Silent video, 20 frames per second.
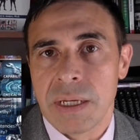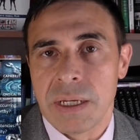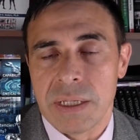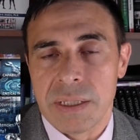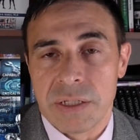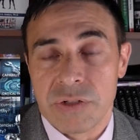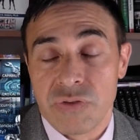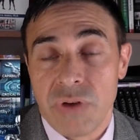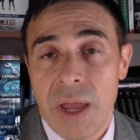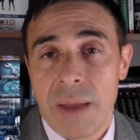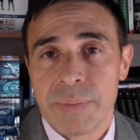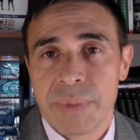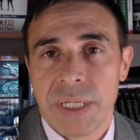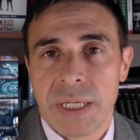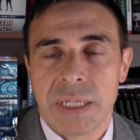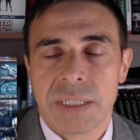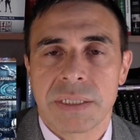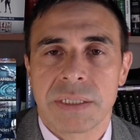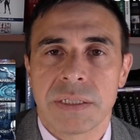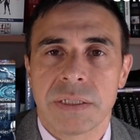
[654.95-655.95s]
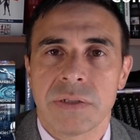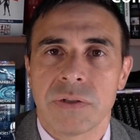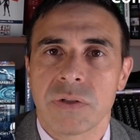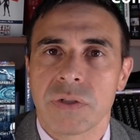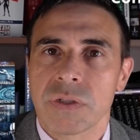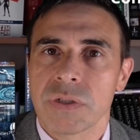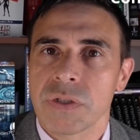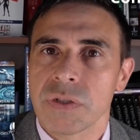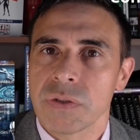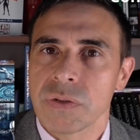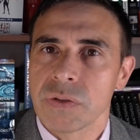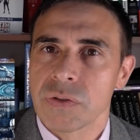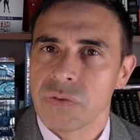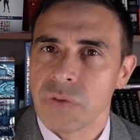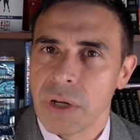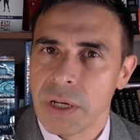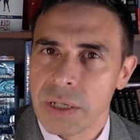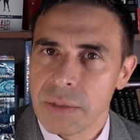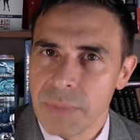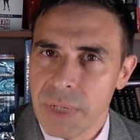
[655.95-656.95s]
the TRAP test, in order to
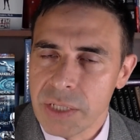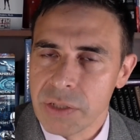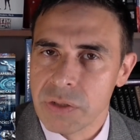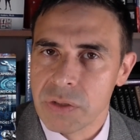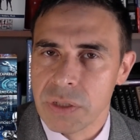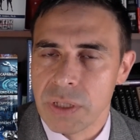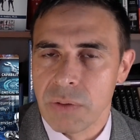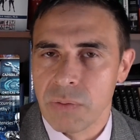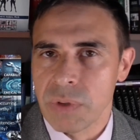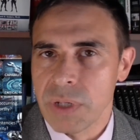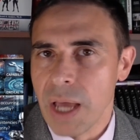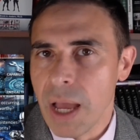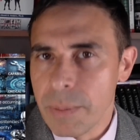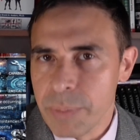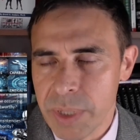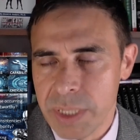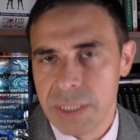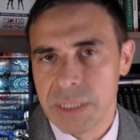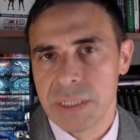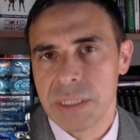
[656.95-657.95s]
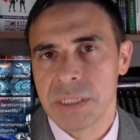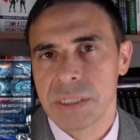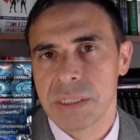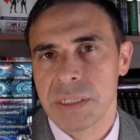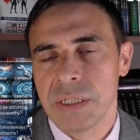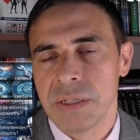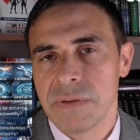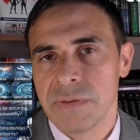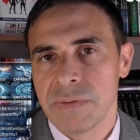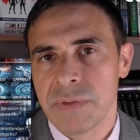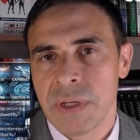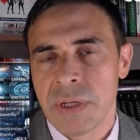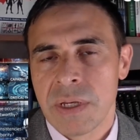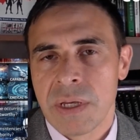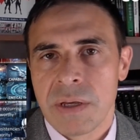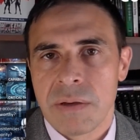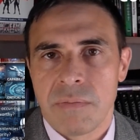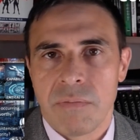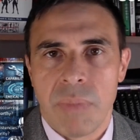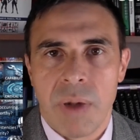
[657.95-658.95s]
try and make sure that we're not being deceived
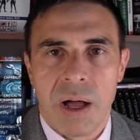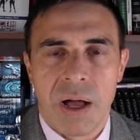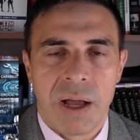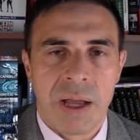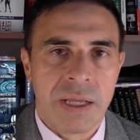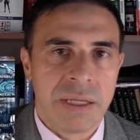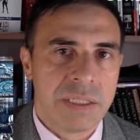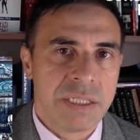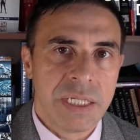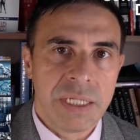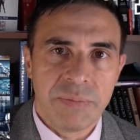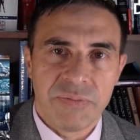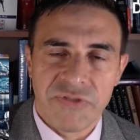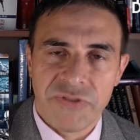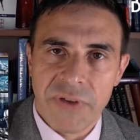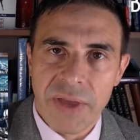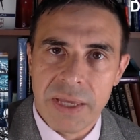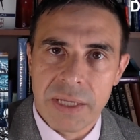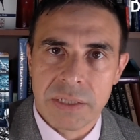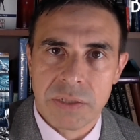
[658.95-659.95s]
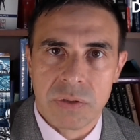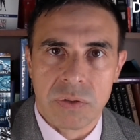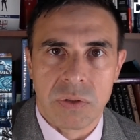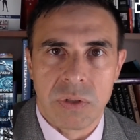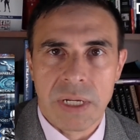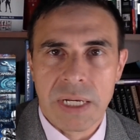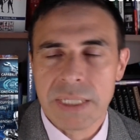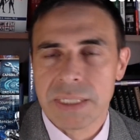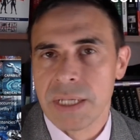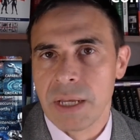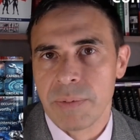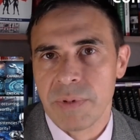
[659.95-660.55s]
by deep fakes or any type